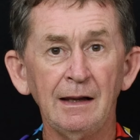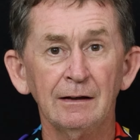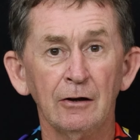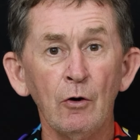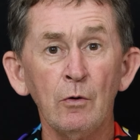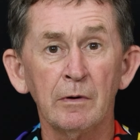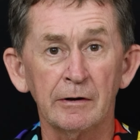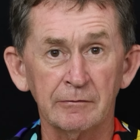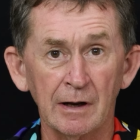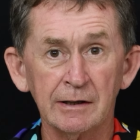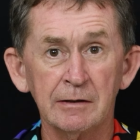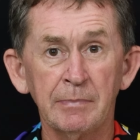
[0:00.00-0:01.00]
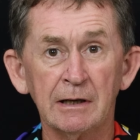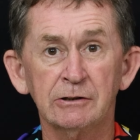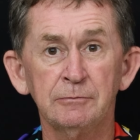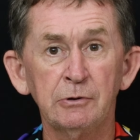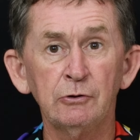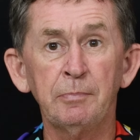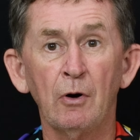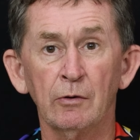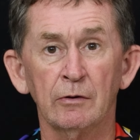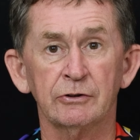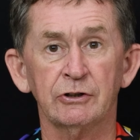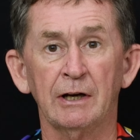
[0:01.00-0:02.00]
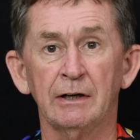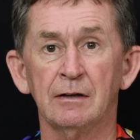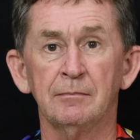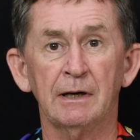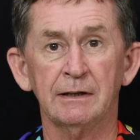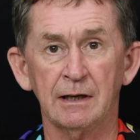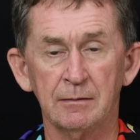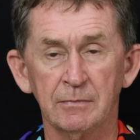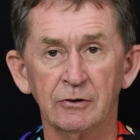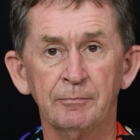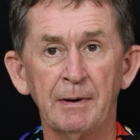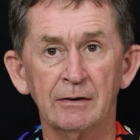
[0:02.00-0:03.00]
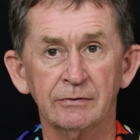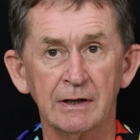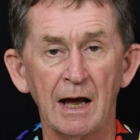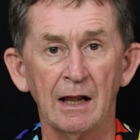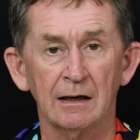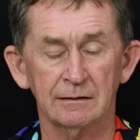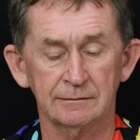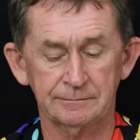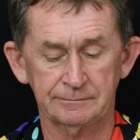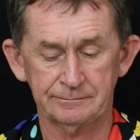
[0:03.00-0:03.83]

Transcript: Hello and welcome back to Boopolo channel. My name is Pascal.